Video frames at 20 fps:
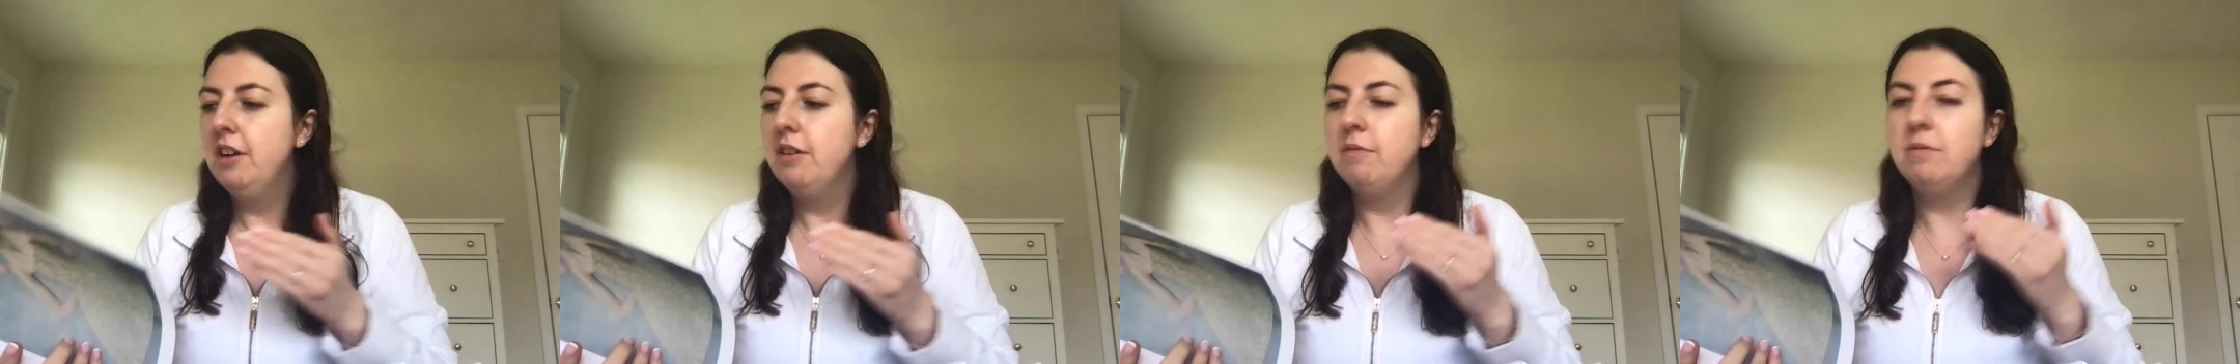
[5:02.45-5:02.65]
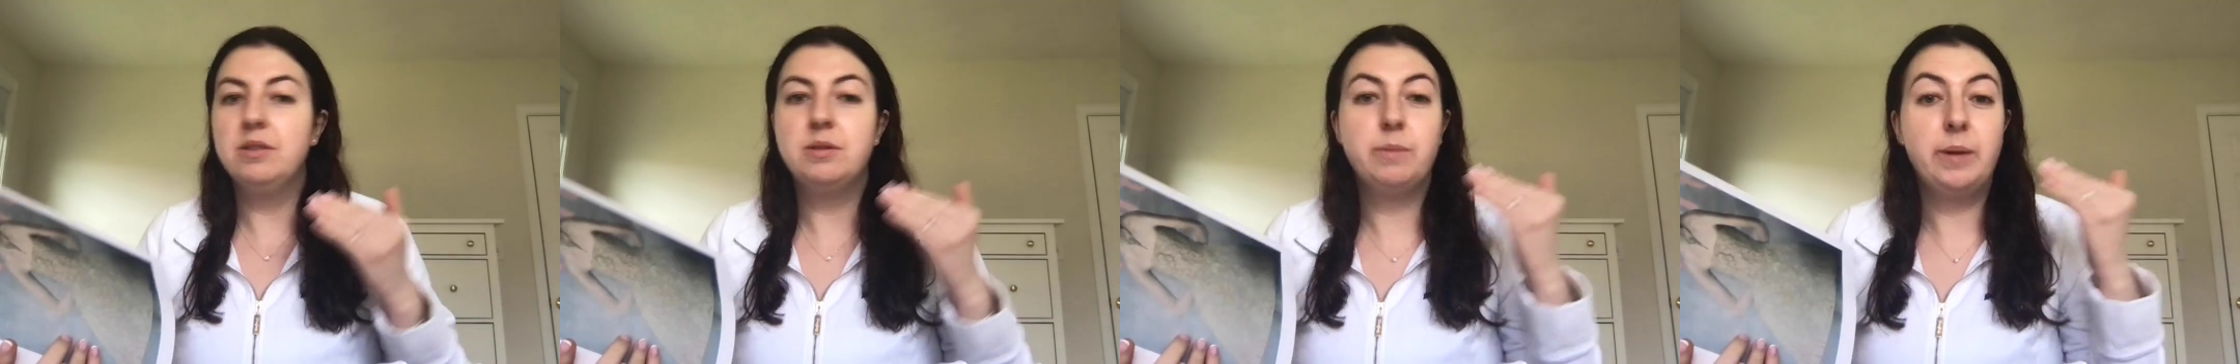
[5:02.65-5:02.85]

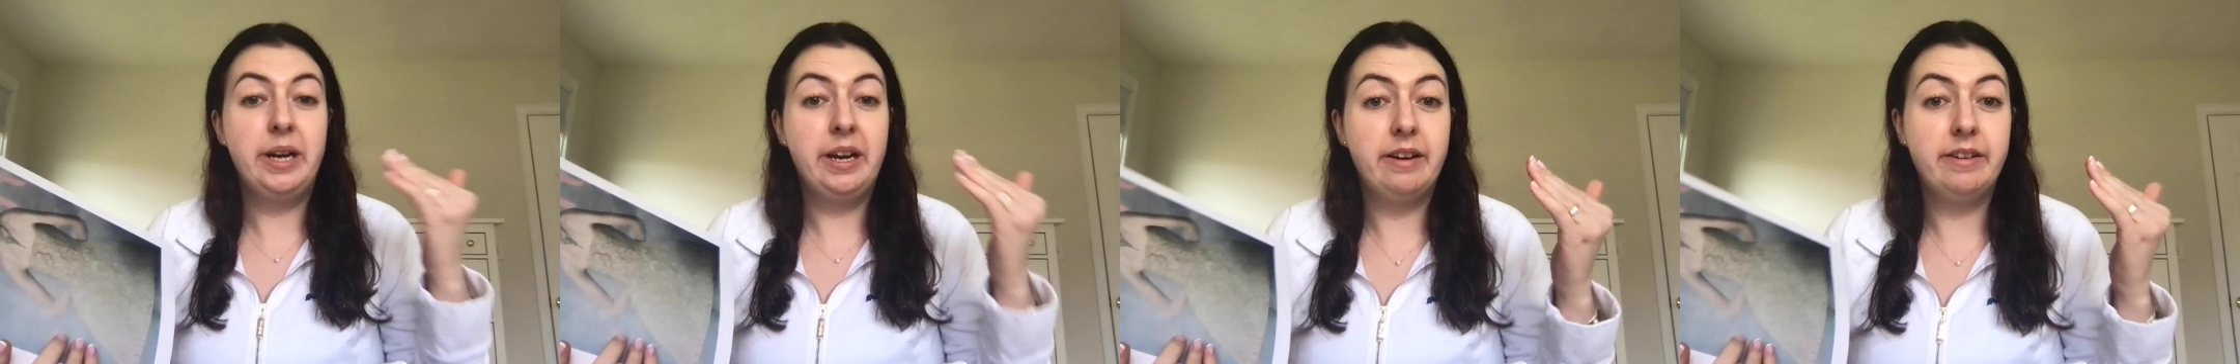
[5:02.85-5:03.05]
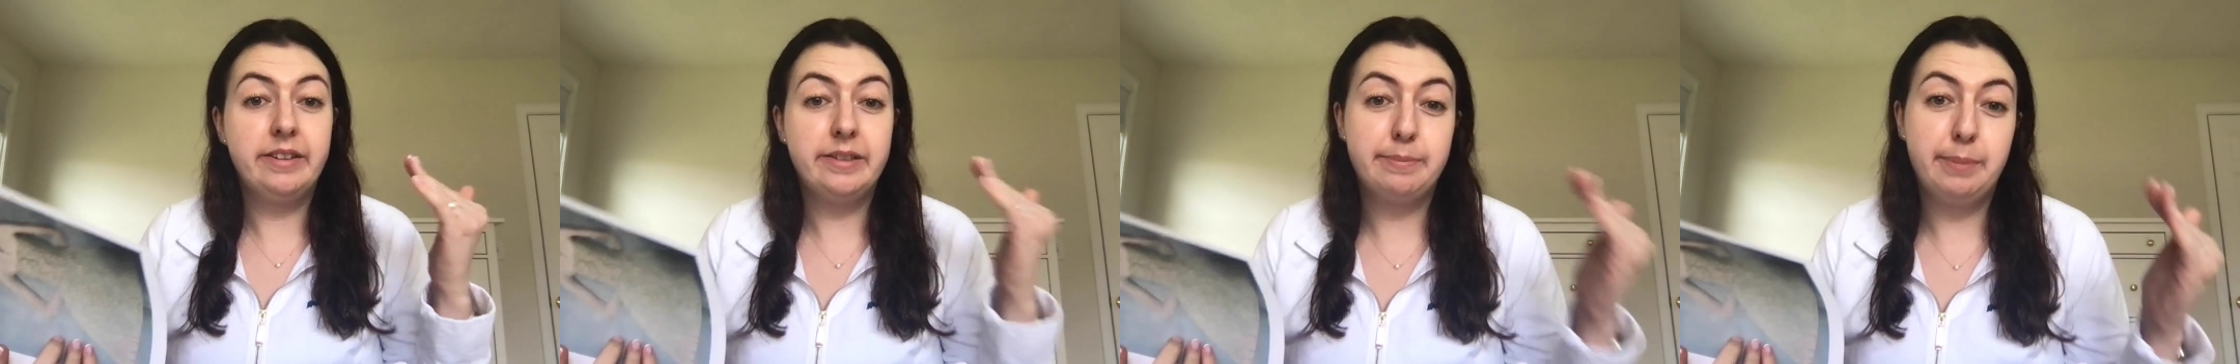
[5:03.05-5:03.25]
was when
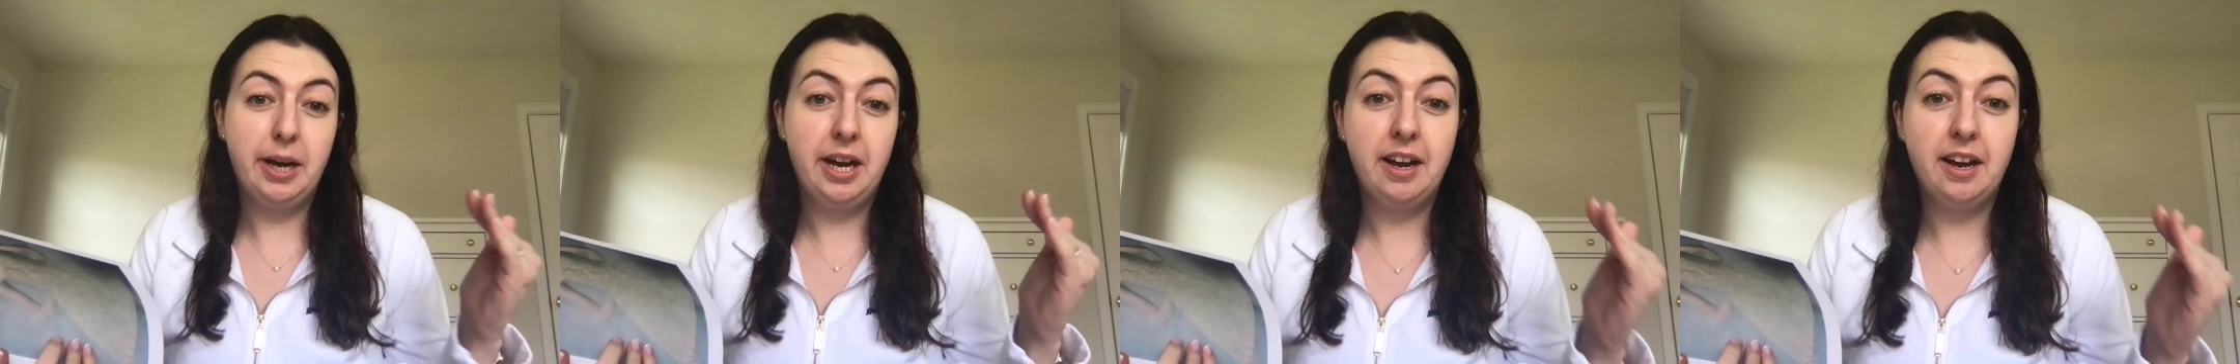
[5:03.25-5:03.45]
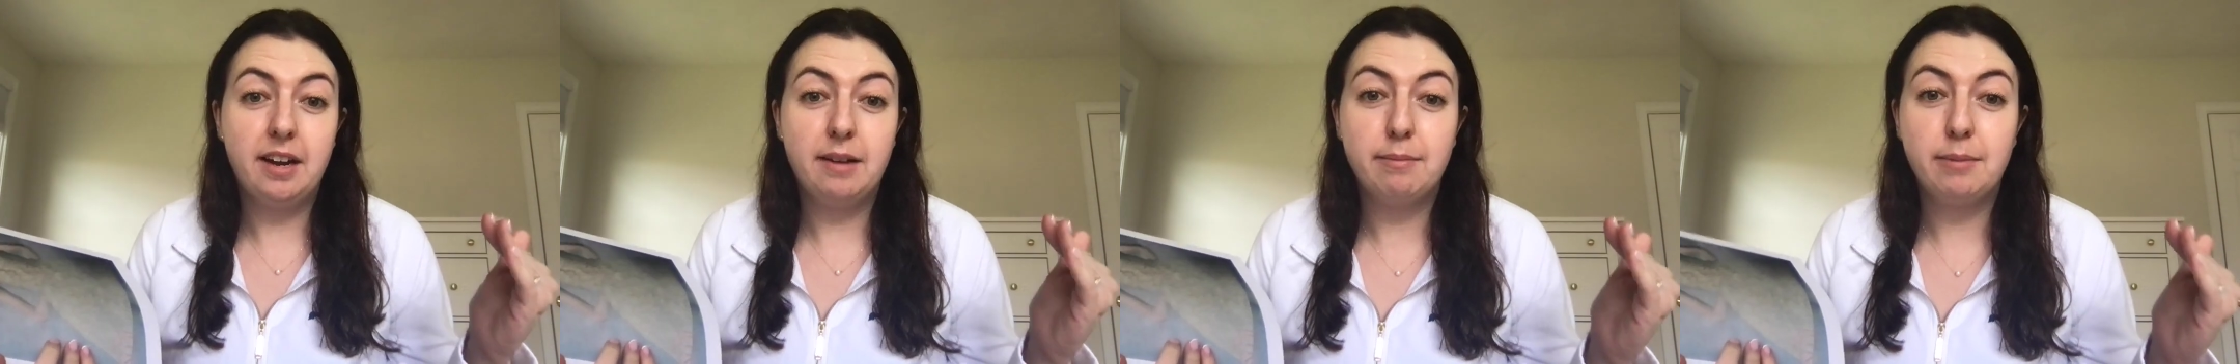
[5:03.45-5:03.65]
I was
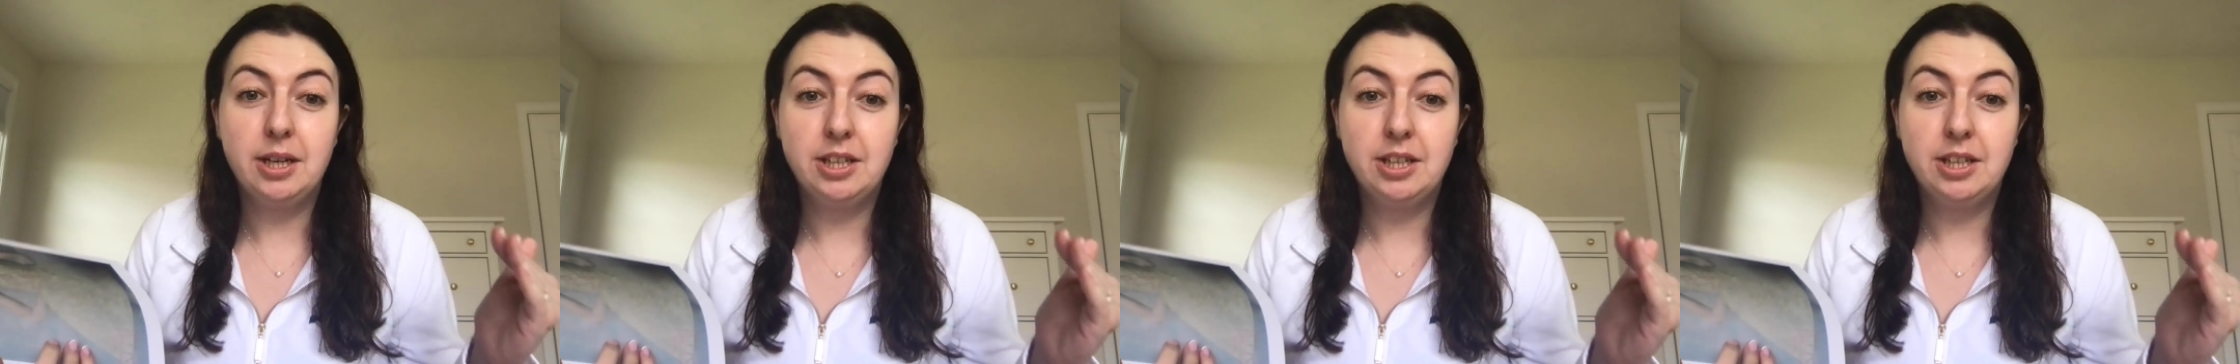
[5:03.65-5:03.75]
buying my